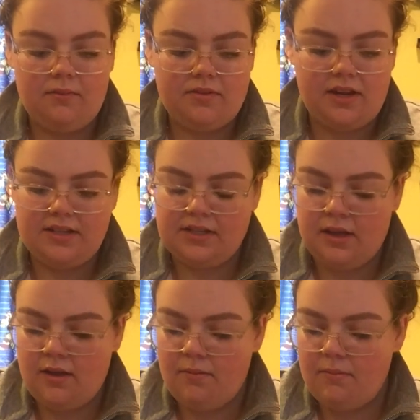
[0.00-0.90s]
Sizing
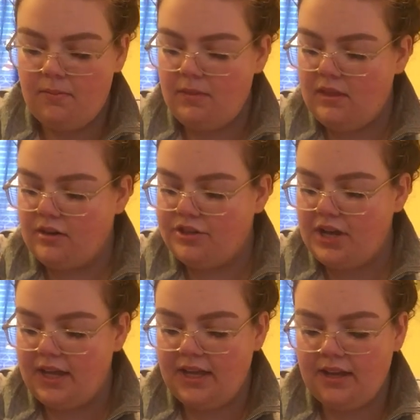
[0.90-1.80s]
up. They're
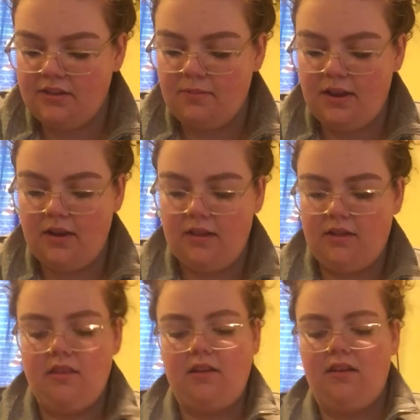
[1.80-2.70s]
jeggings, but
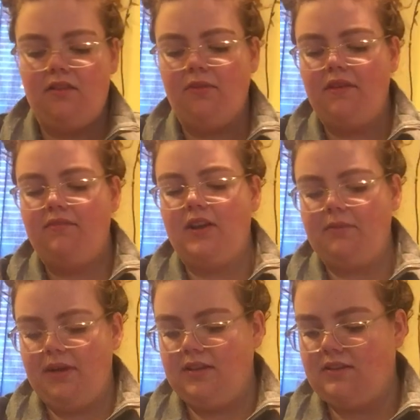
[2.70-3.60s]
it's really
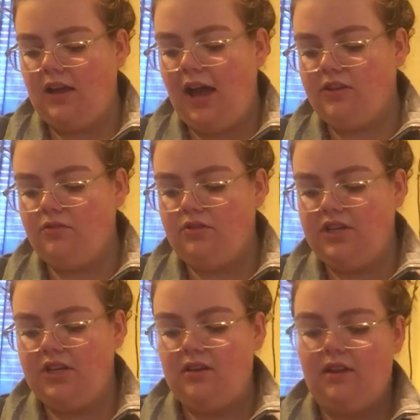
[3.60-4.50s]
funny because the actual
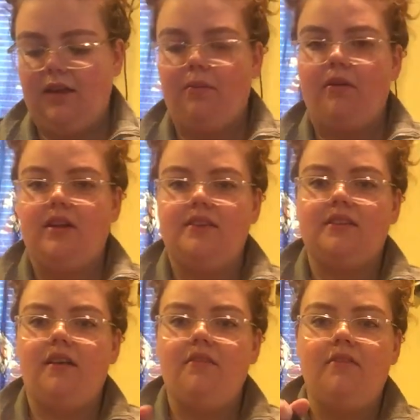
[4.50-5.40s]
jean like part
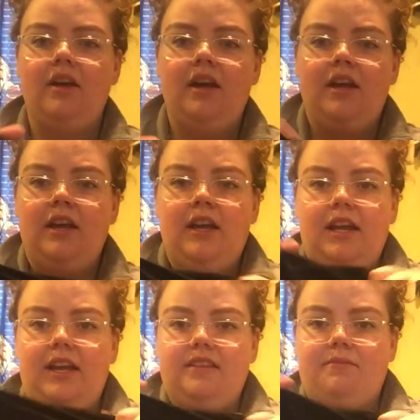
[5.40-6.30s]
itself
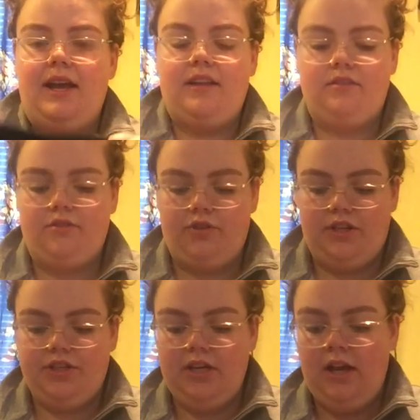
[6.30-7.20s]
is mad
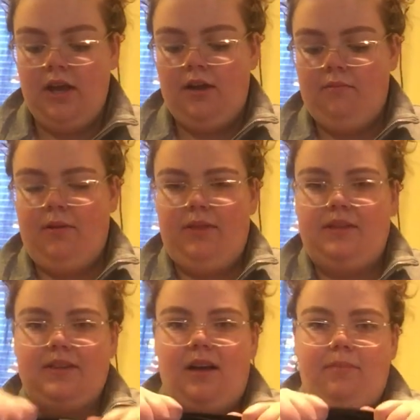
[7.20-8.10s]
stretchy, but
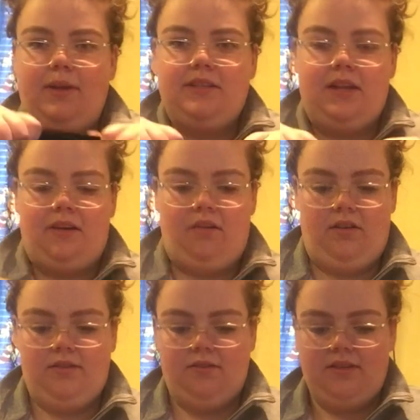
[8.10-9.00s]
the top isn't at
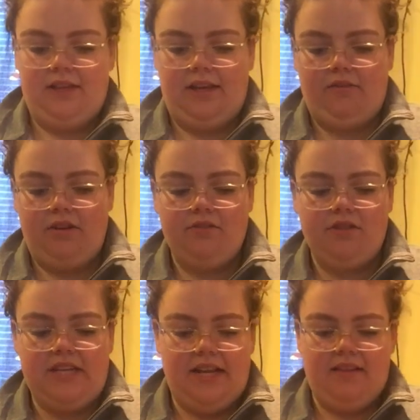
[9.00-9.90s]
all. So it's like when you
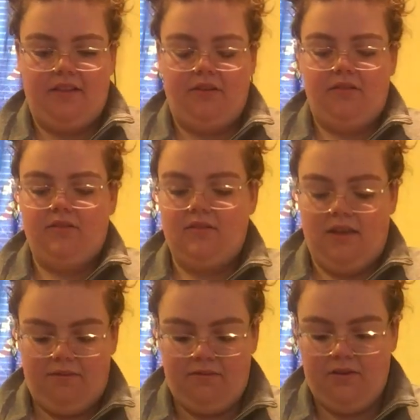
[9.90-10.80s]
sit, it's a little
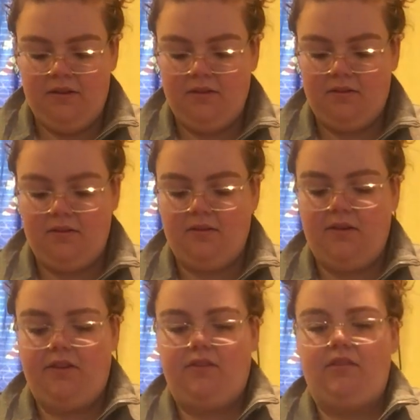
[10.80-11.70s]
stiff
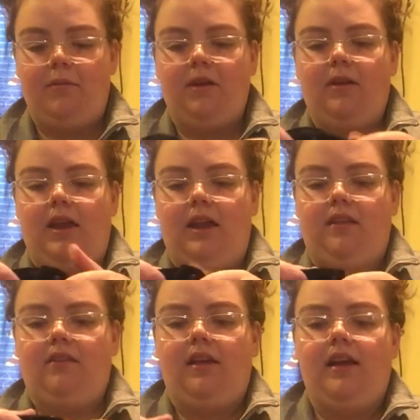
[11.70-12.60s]
on your stomach, and
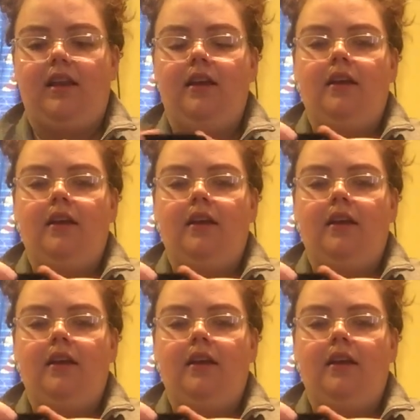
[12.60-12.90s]
it's got